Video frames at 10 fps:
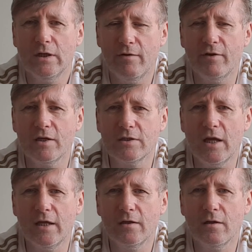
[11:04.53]
Have a nice
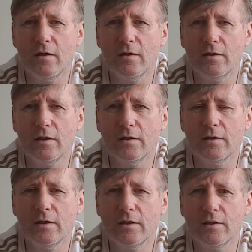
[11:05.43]
day, and
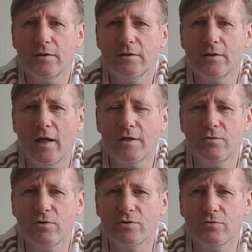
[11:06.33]
I'll catch
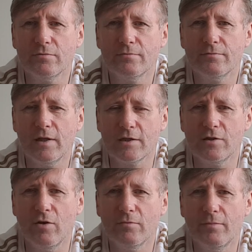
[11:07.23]
you all soon. Thanks a lot.